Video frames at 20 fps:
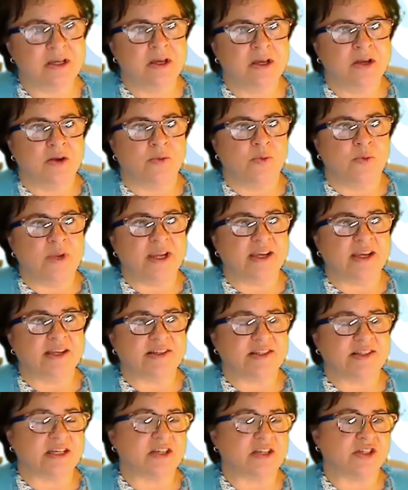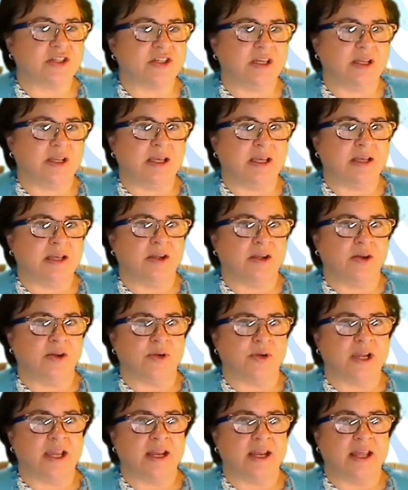we could essentially
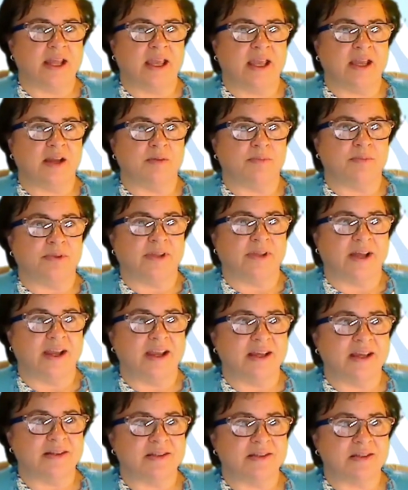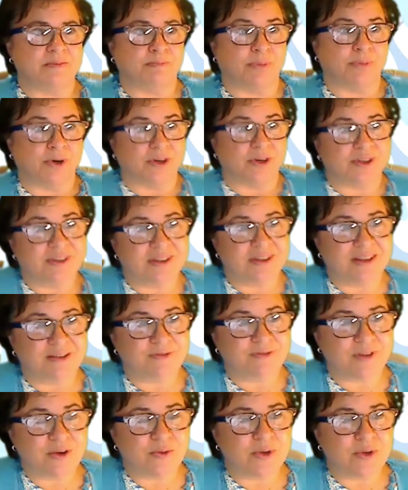create a compliance burden,
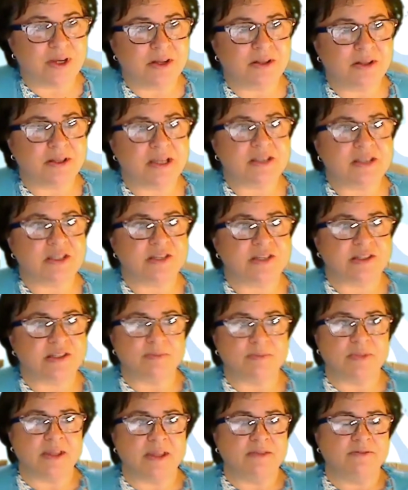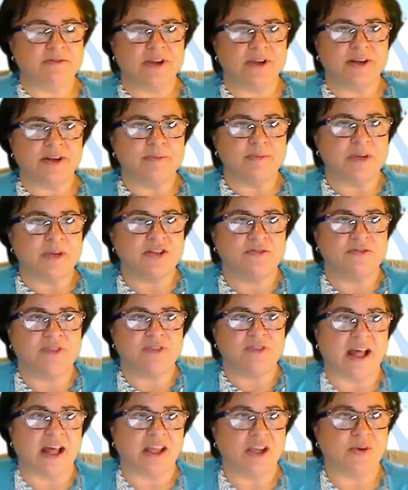if you will, into something very much
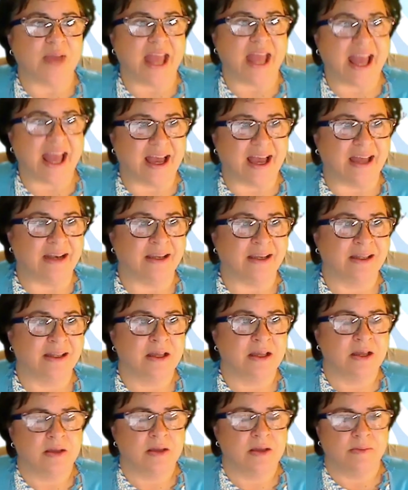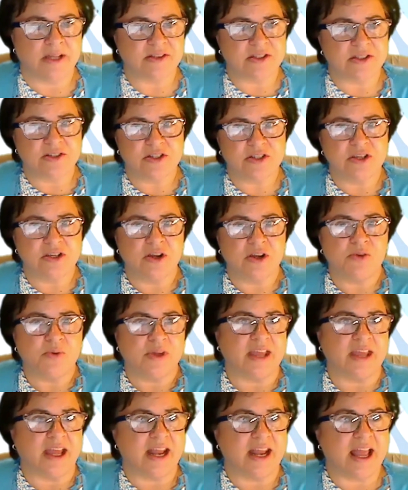value add, because there's no one
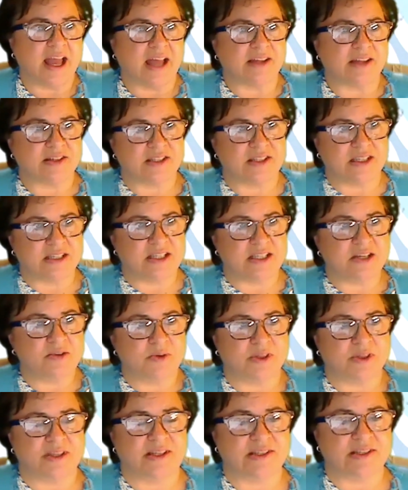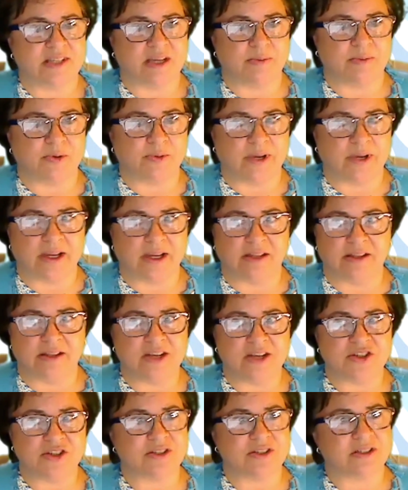that has to deal with these type of
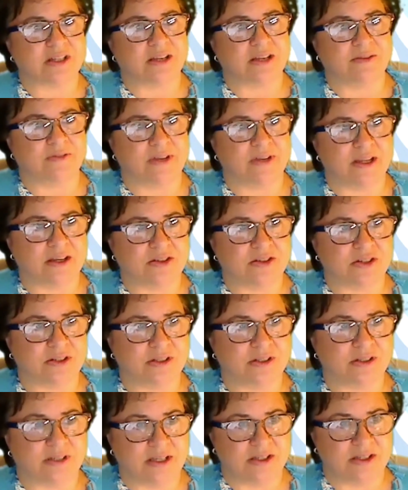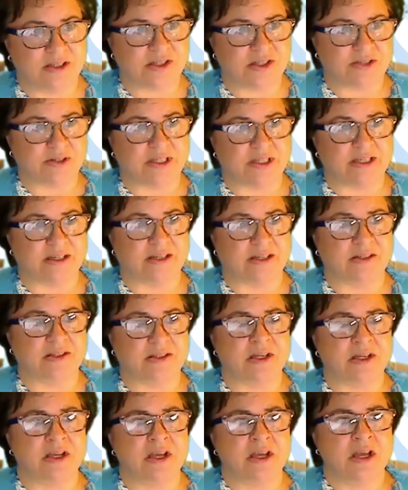regulations like financial industry
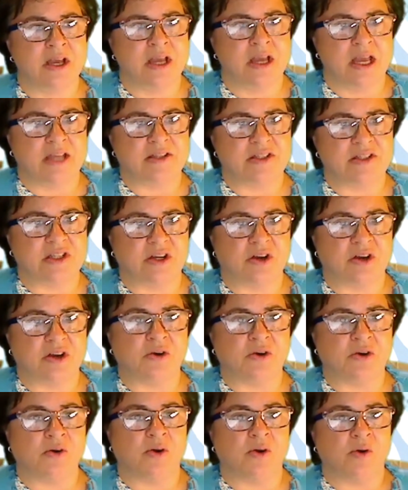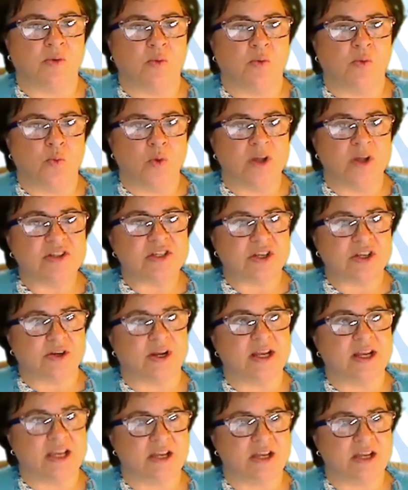does. And so once the
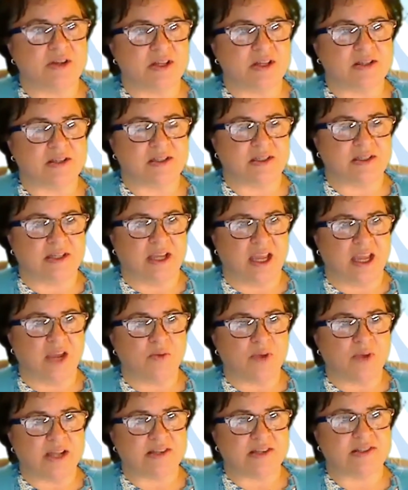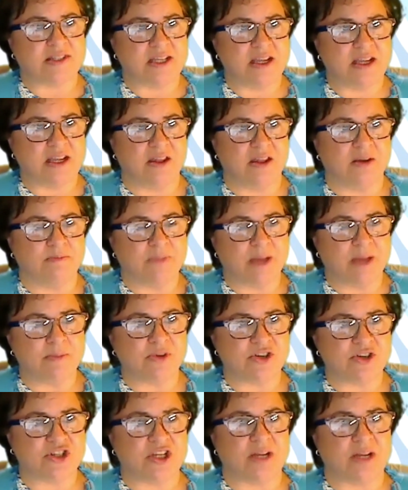credit unions KYC their
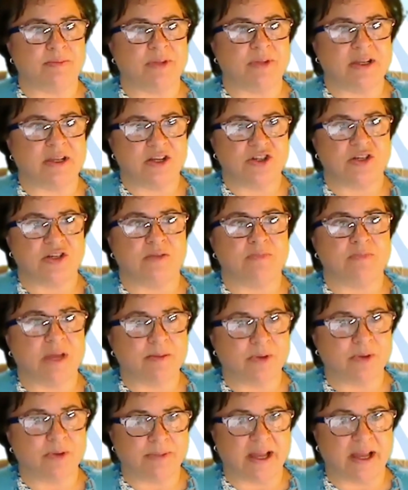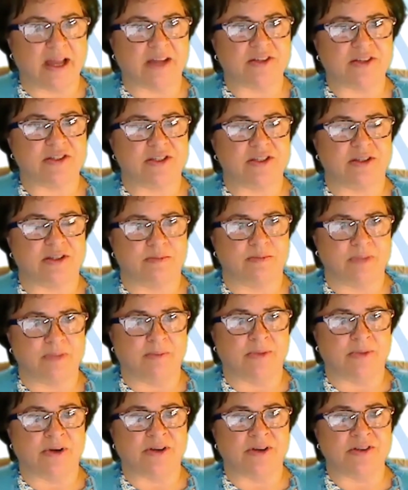membership and issue member pass to their
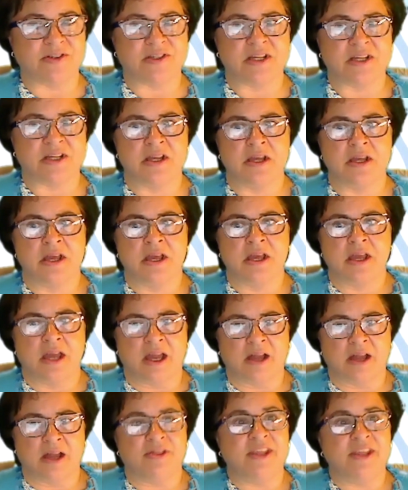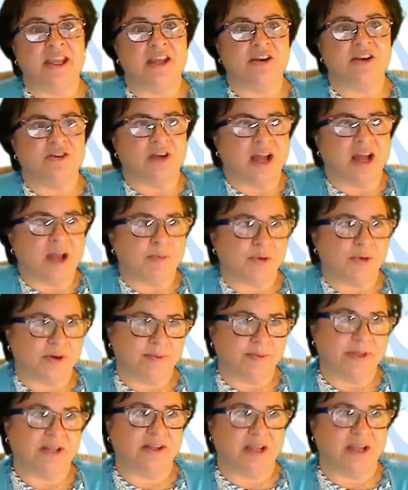members, the
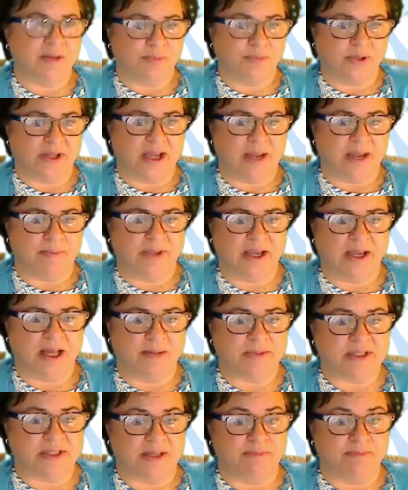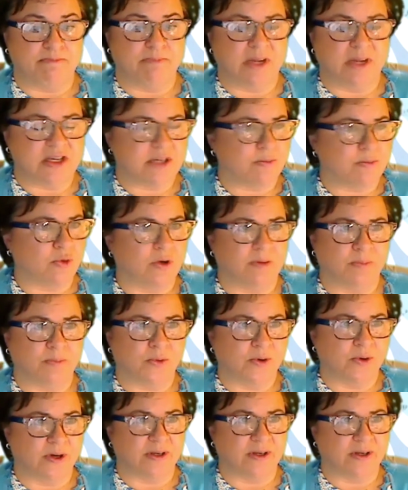interoperability play becomes a much more
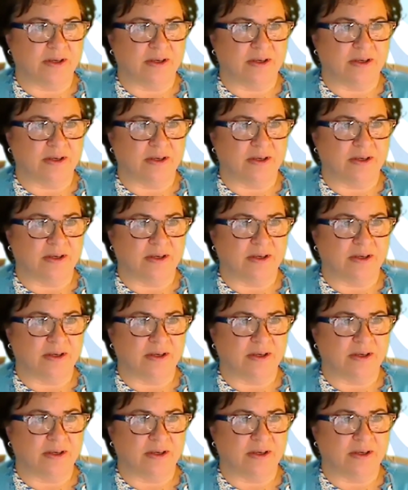important